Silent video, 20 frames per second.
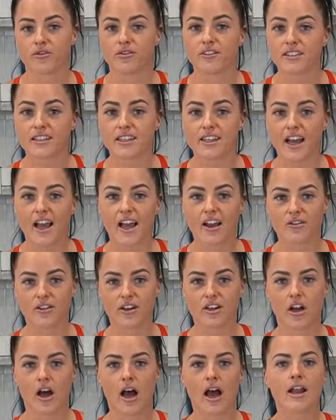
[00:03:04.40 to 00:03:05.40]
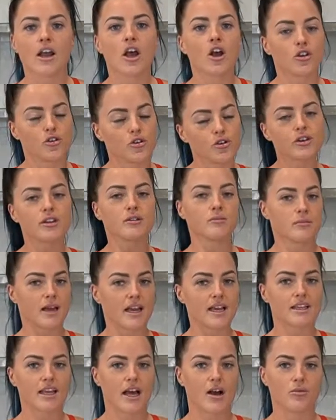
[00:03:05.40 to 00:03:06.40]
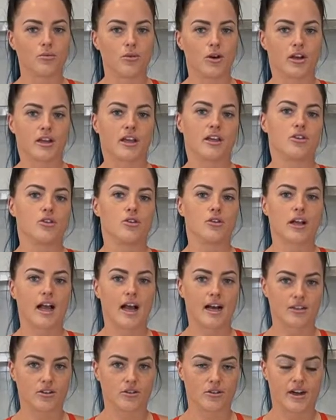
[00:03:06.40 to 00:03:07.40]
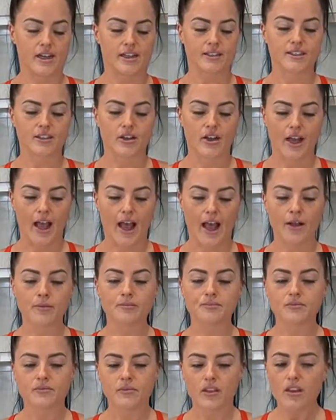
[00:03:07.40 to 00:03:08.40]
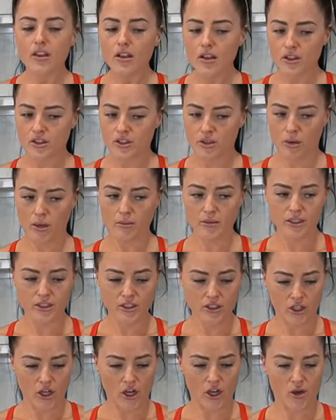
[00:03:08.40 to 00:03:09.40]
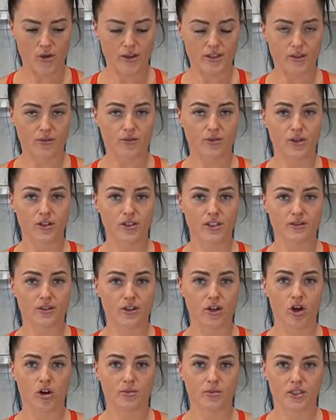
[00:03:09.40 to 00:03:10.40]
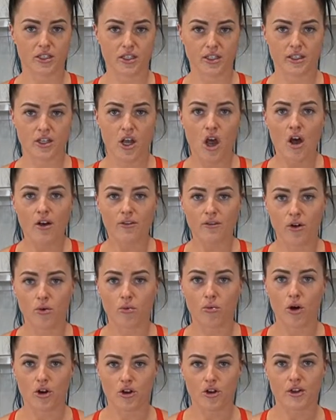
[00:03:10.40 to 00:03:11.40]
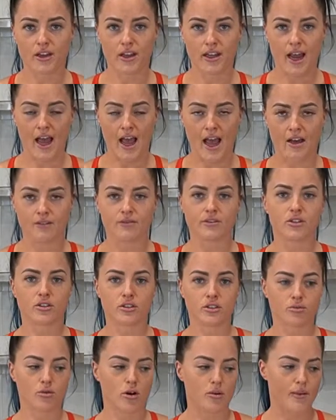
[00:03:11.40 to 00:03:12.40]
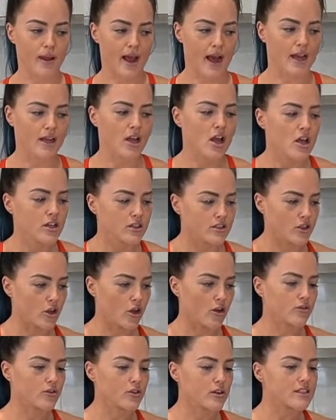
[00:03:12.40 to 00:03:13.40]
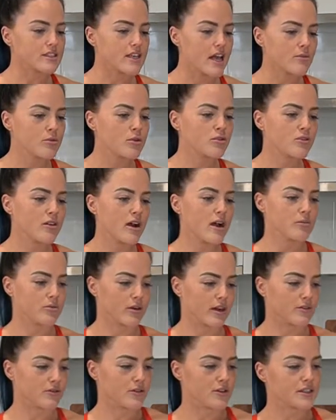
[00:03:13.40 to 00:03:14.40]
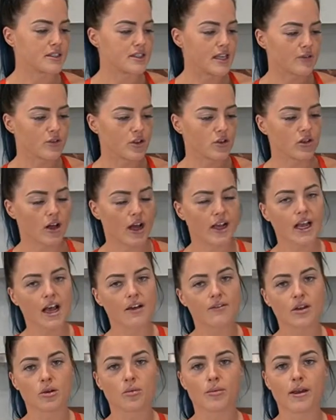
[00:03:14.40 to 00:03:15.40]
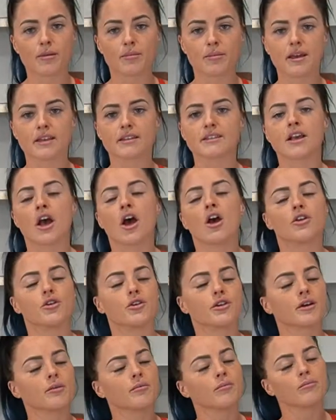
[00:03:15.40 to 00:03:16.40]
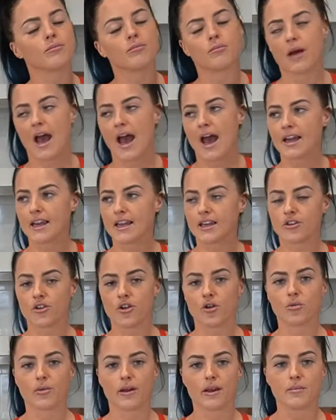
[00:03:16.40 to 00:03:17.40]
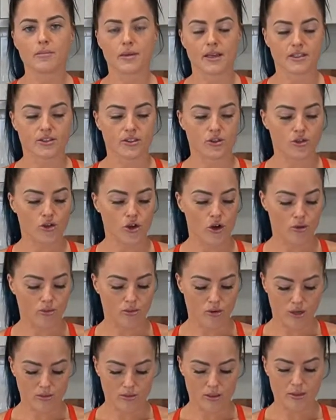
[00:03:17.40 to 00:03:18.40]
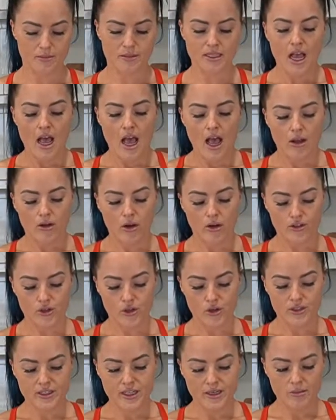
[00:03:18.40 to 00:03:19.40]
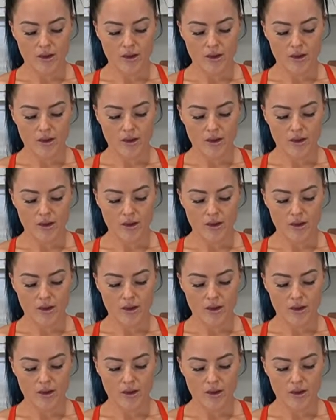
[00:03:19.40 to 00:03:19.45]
for dinner every night, you can make that work in your calories, okay? So what I'm going to show you is a few different options for what you can have to swap out. So for example, for our breakfast, if you like having Weet-Bix, you can add in your Weet-Bix, no problems. Using